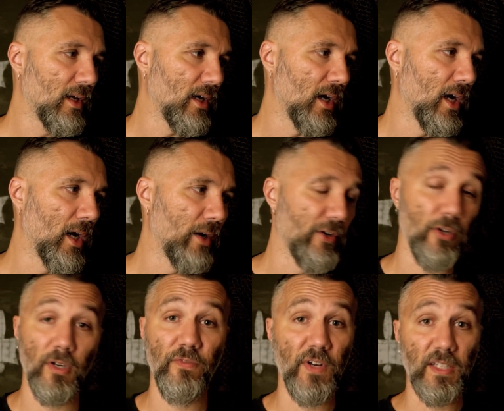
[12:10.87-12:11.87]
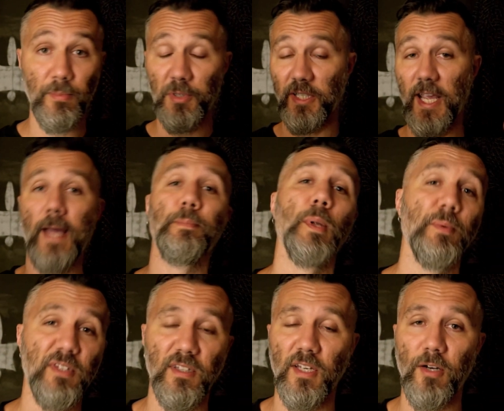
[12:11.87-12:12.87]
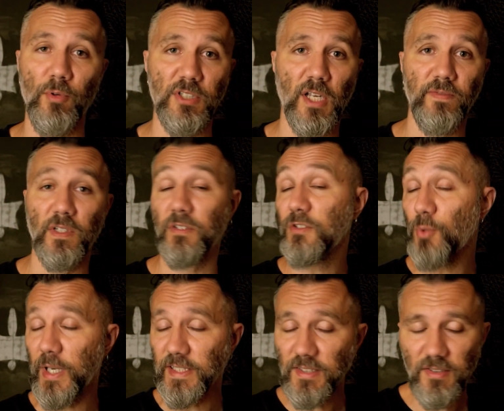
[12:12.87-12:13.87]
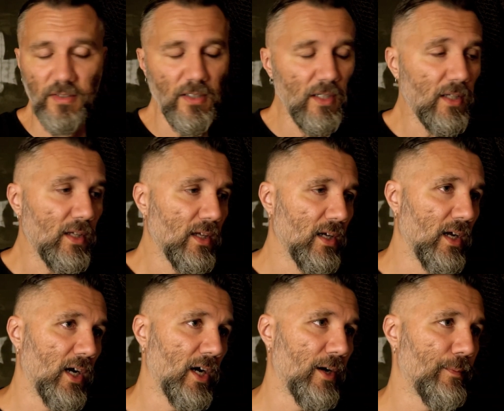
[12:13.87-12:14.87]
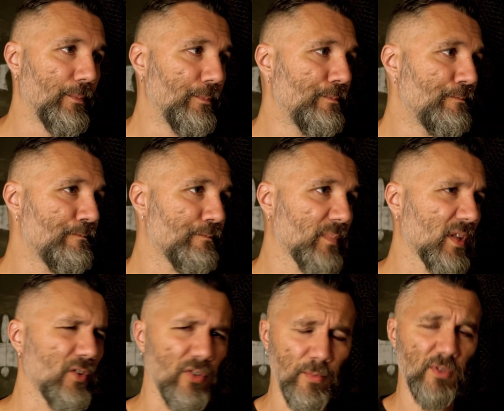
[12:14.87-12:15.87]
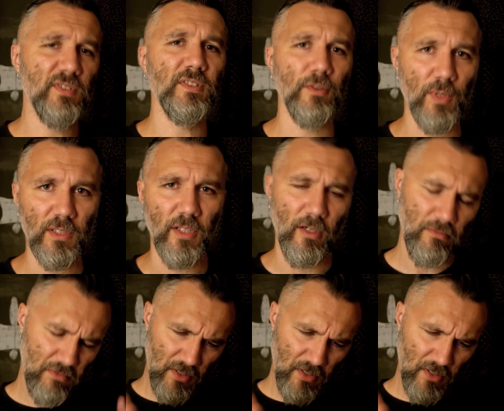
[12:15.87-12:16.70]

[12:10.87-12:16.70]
You're going to forget to put the cap notes in there, which I've done twice. Those molds still work though.